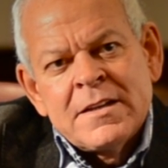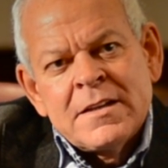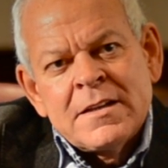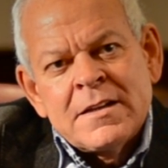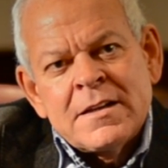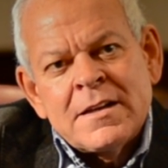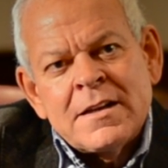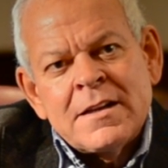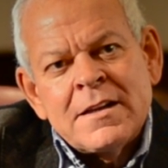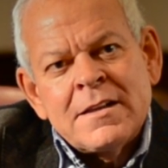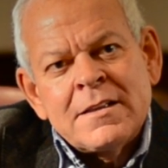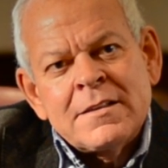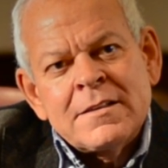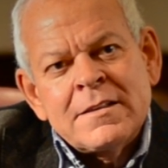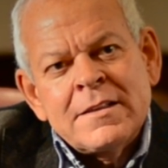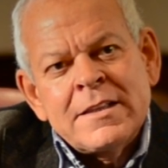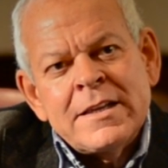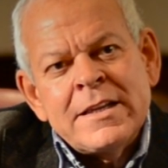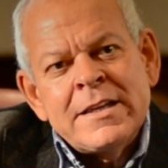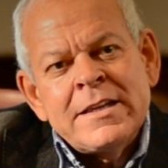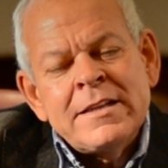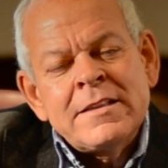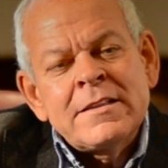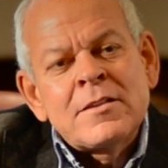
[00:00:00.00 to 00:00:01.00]

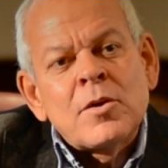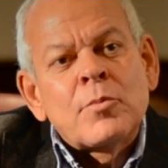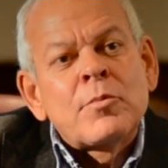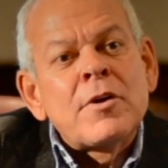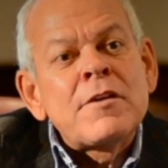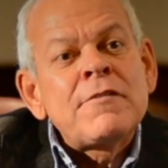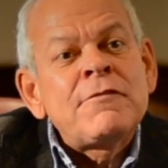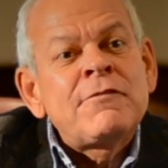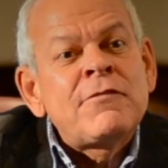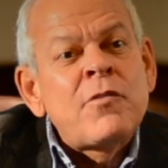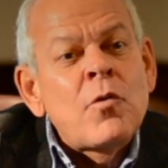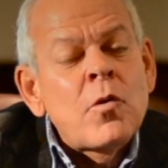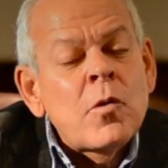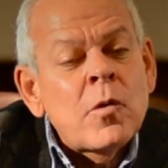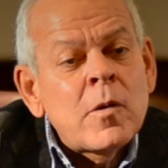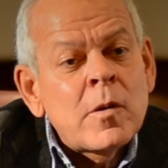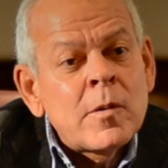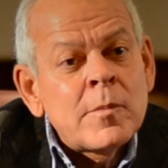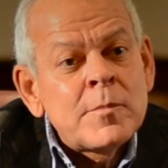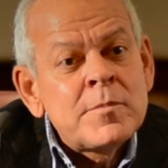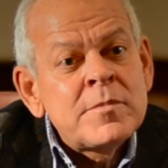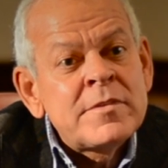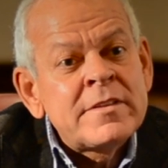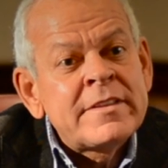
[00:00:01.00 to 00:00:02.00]
the
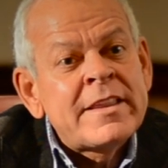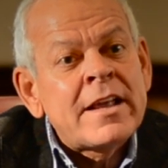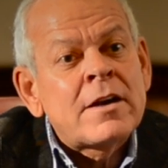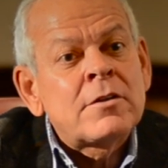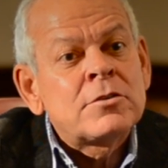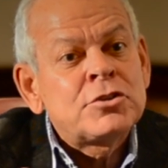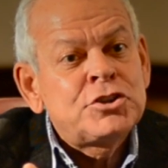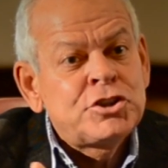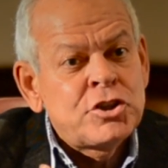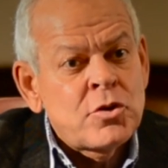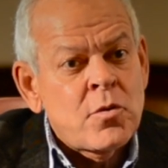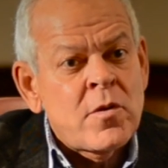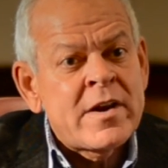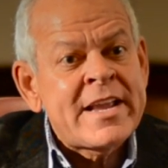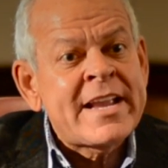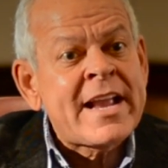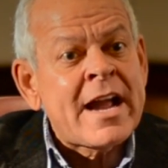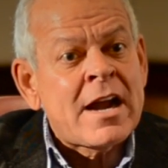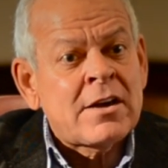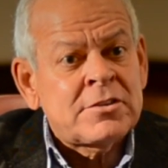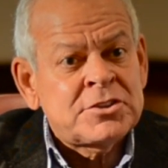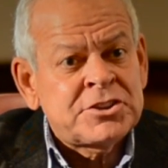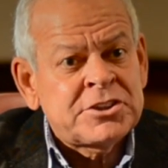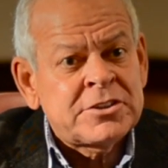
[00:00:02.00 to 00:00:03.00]
reform that are joining
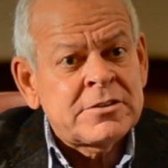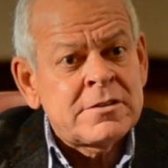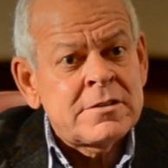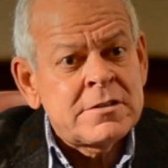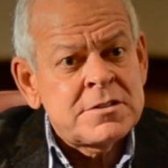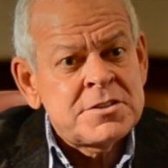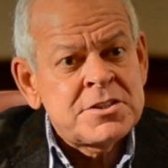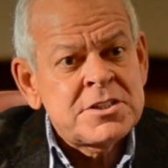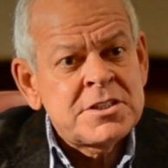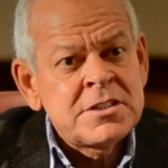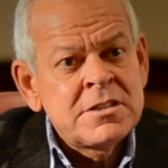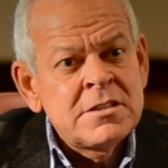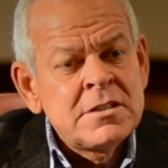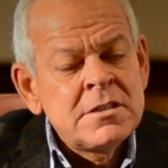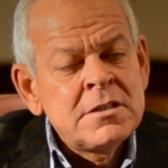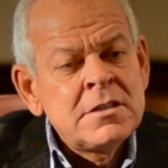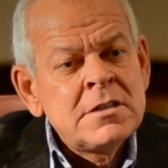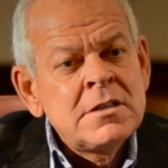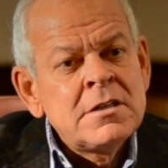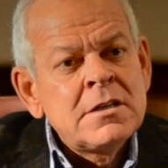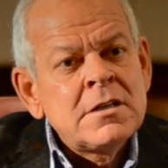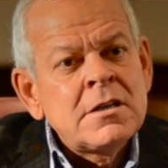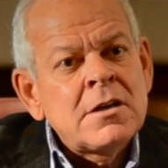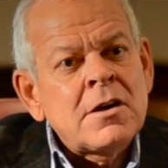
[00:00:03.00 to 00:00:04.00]
our church
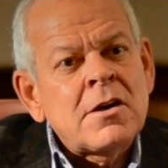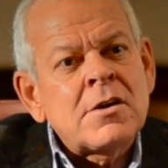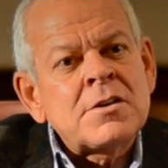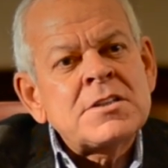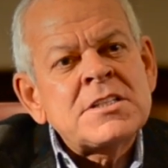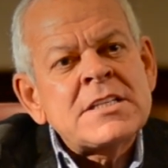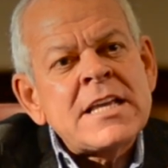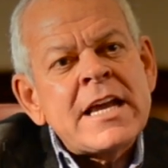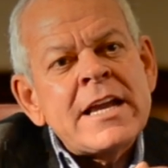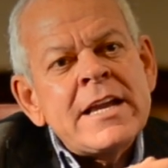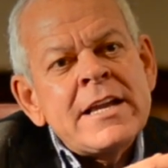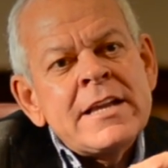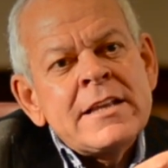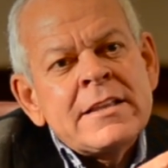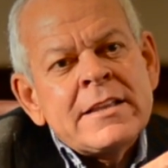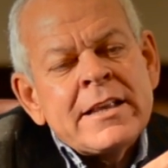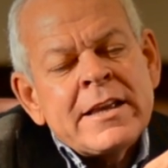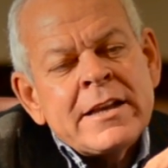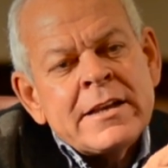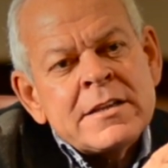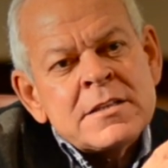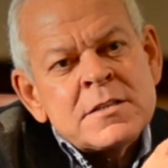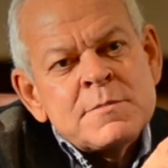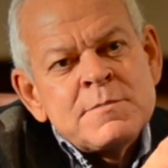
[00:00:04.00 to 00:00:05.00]
are saying
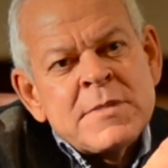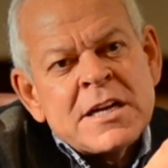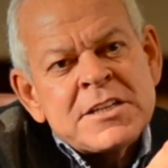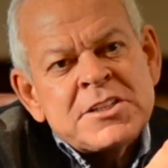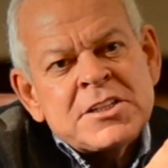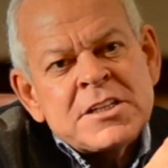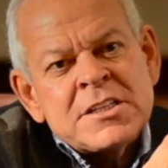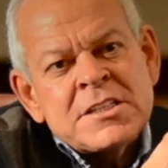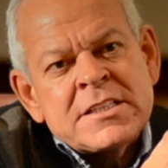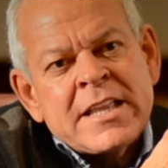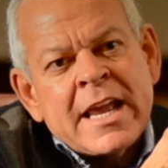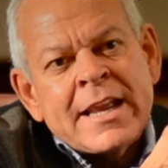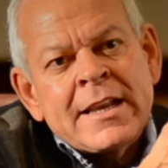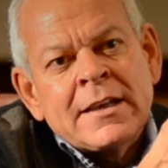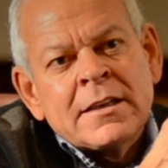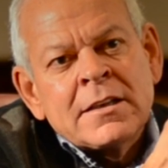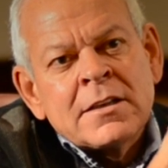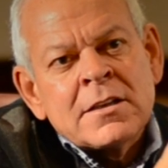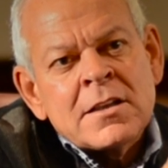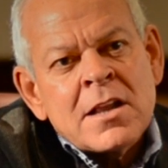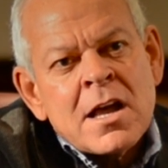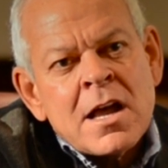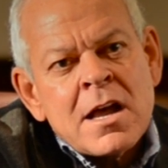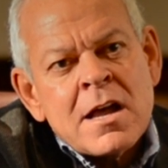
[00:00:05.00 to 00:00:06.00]
that as much as they
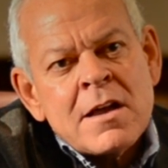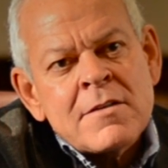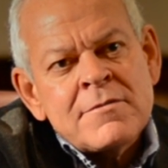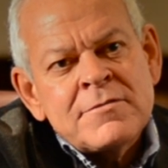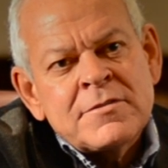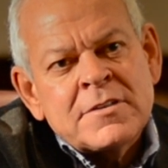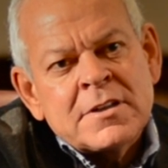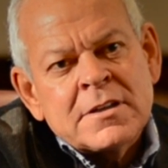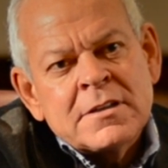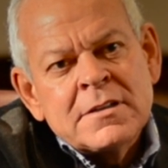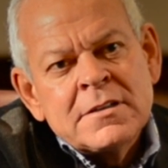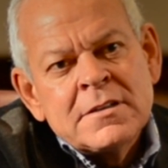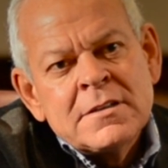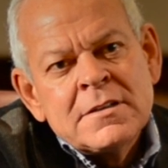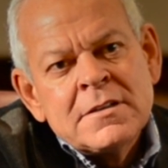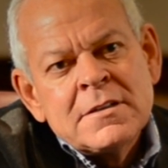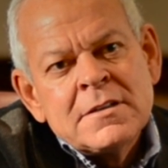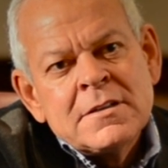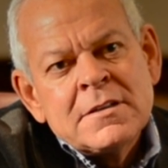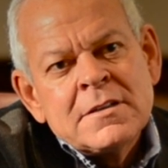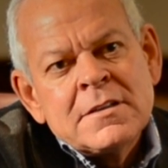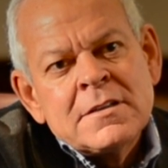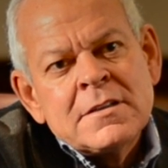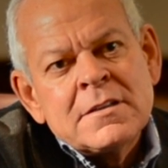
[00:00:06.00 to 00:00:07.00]
loved
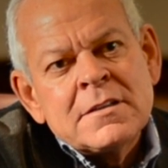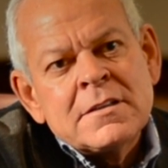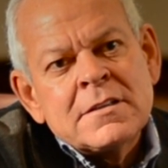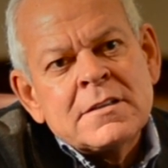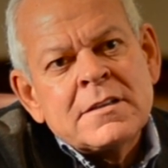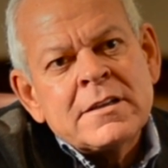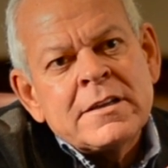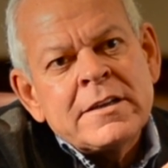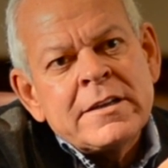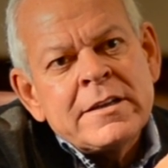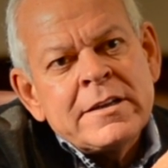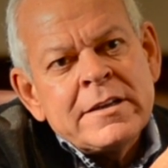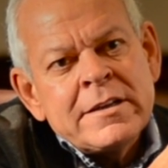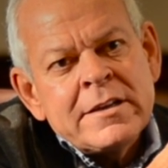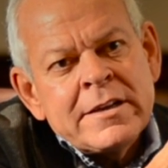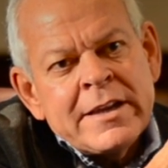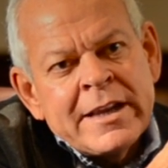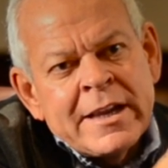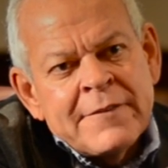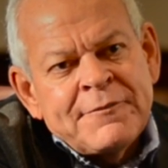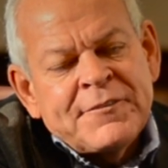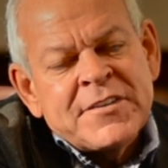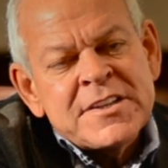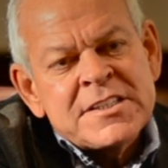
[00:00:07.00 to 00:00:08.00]
the
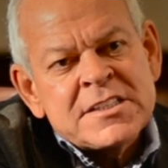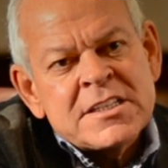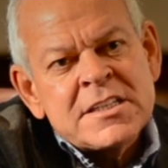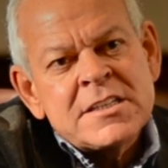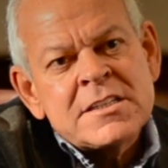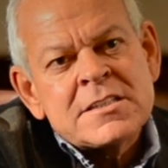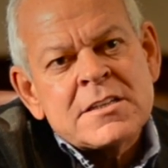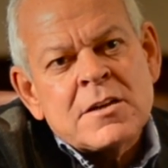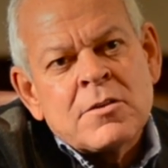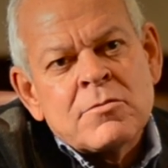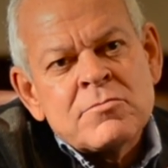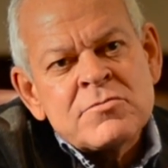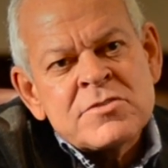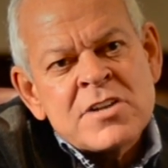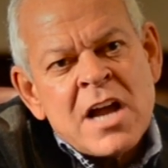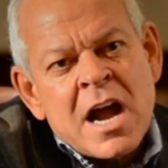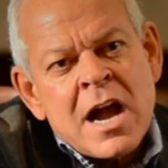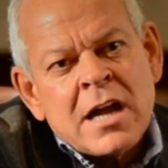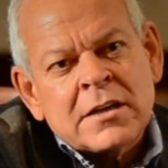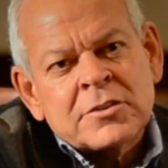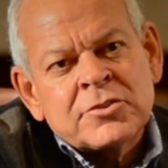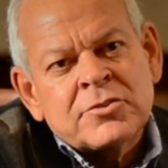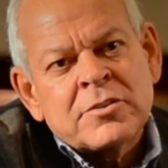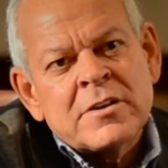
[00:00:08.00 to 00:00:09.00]
emphasis on
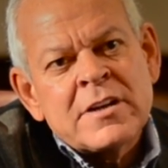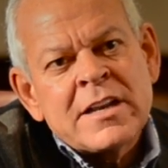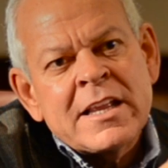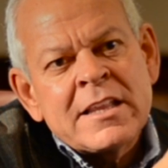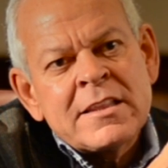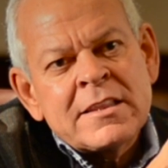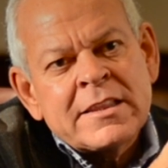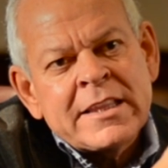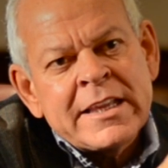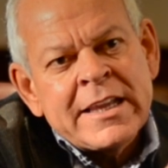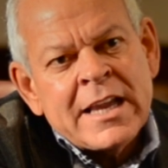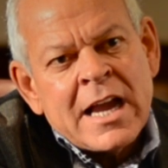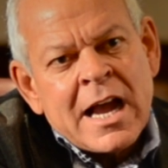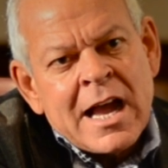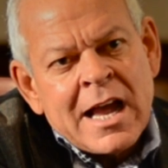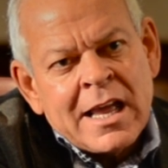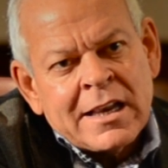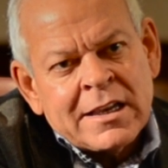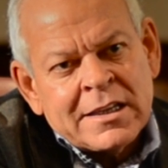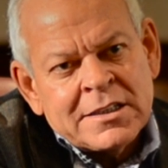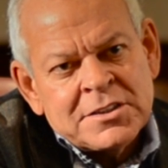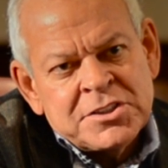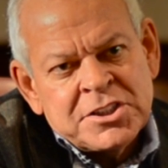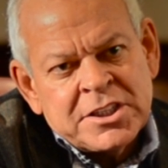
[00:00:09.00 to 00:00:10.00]
doctrine and
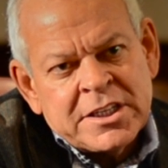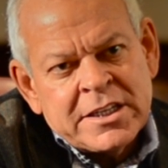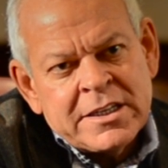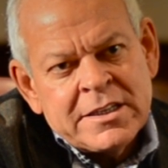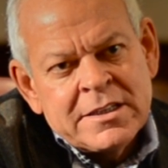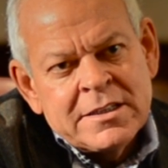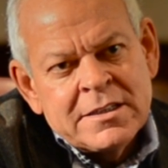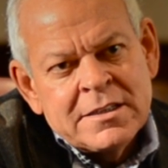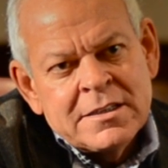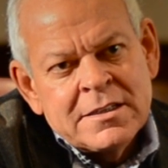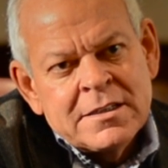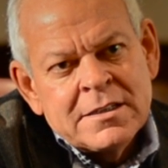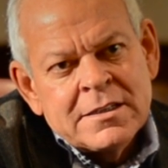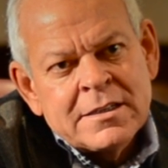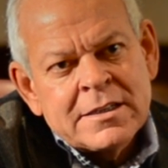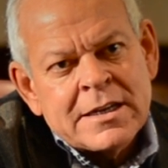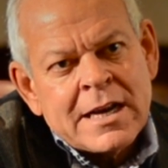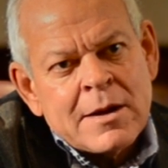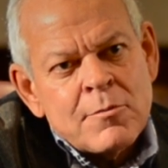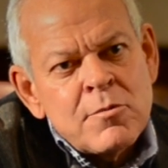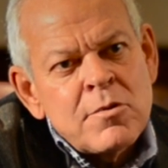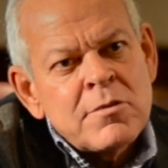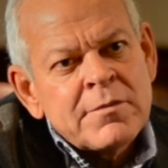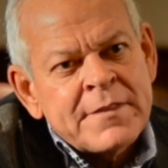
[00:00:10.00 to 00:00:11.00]
theology, and
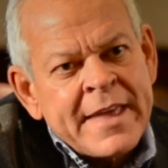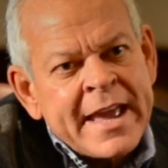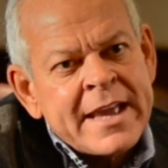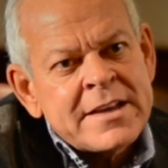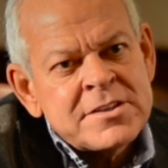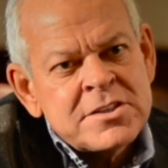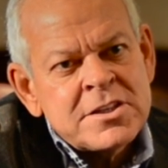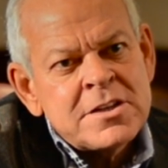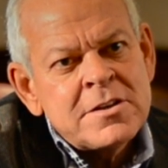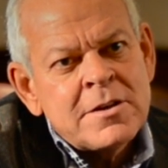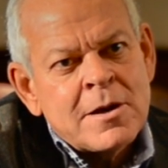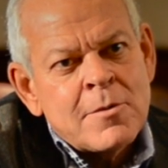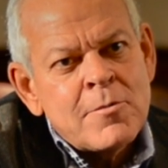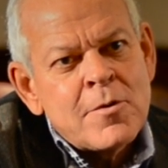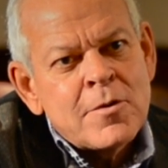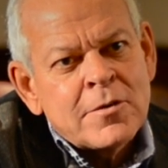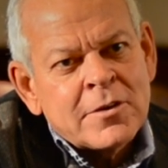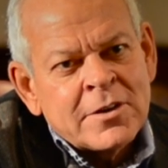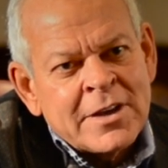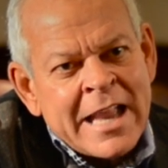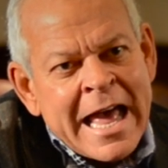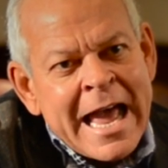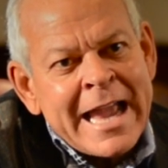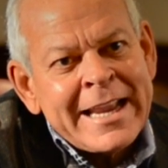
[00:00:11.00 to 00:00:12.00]
I want that too, I want
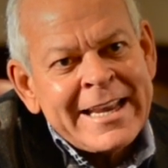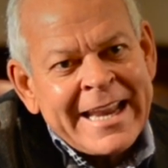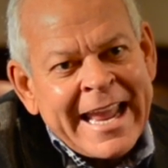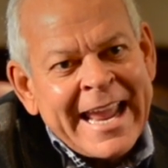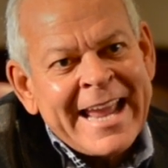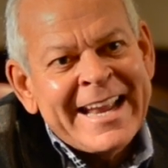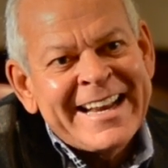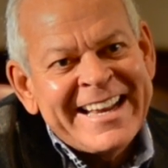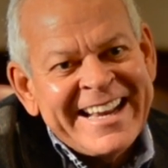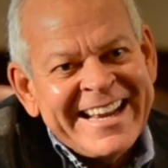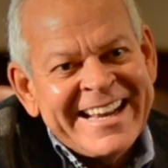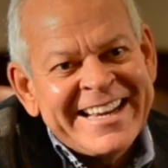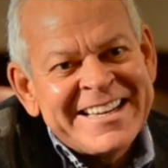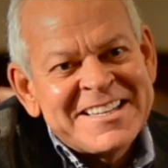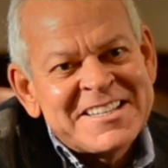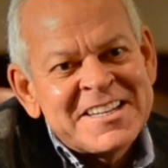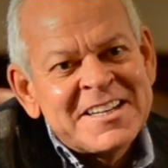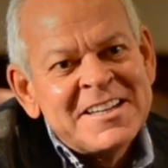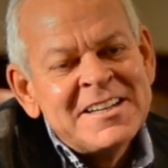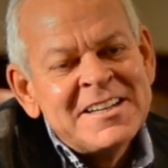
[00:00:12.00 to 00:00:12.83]
light and heat,